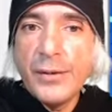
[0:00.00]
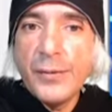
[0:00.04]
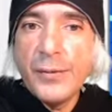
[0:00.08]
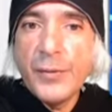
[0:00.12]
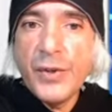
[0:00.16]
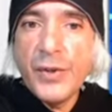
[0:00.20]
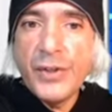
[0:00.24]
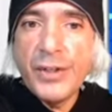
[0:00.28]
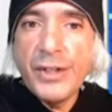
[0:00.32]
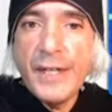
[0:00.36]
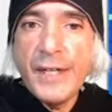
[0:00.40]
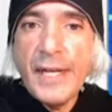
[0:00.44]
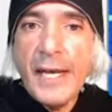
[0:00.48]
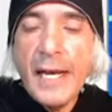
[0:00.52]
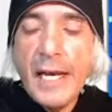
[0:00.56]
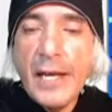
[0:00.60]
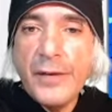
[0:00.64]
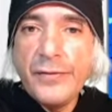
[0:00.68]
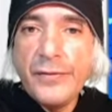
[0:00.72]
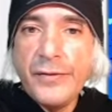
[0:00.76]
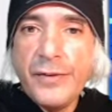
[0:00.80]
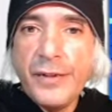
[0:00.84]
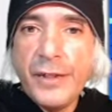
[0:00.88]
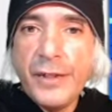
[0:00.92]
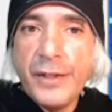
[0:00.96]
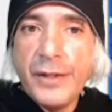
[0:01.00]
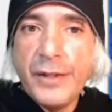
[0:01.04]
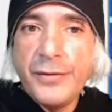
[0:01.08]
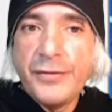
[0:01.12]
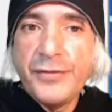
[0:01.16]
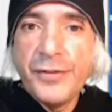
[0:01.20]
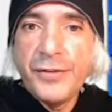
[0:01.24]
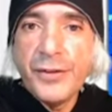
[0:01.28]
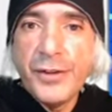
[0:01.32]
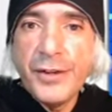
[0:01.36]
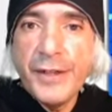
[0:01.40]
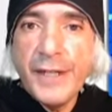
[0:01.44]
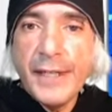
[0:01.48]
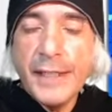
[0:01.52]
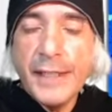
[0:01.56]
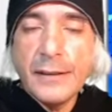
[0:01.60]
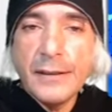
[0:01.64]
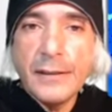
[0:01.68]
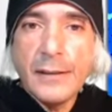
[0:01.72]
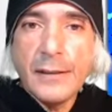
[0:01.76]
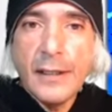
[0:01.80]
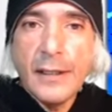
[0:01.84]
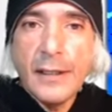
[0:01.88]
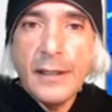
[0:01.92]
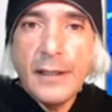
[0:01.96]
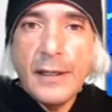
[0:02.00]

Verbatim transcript: we're going to have the verdict